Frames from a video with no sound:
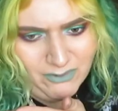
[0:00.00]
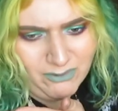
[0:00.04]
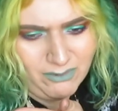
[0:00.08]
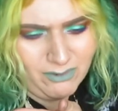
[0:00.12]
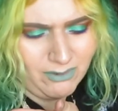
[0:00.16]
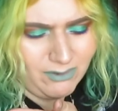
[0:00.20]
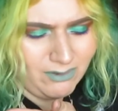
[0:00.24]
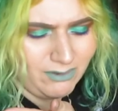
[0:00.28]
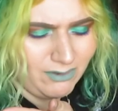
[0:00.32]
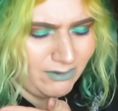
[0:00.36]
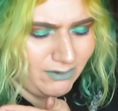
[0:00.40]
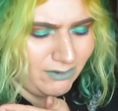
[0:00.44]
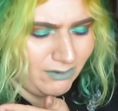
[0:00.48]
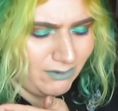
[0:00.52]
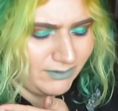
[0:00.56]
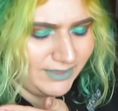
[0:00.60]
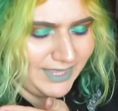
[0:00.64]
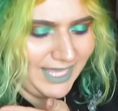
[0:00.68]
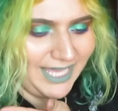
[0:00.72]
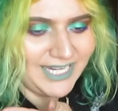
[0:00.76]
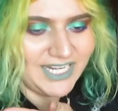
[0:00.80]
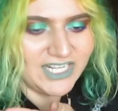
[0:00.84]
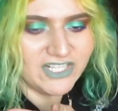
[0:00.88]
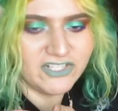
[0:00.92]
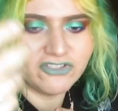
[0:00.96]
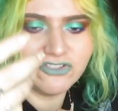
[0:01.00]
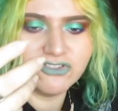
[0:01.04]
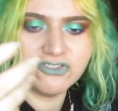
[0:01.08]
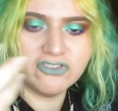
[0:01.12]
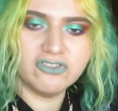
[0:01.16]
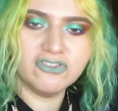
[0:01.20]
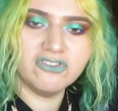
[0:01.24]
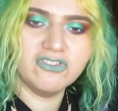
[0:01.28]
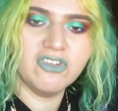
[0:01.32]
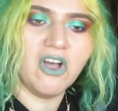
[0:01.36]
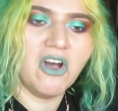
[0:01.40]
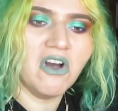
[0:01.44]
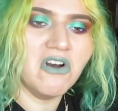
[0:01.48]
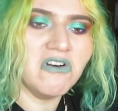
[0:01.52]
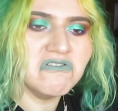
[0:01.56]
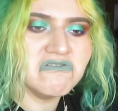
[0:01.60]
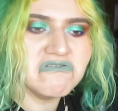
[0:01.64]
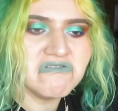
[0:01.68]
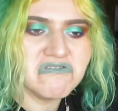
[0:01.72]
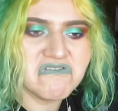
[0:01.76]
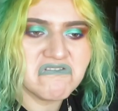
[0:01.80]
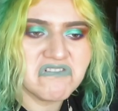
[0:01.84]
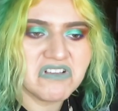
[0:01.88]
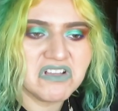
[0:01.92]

Ooh, that is so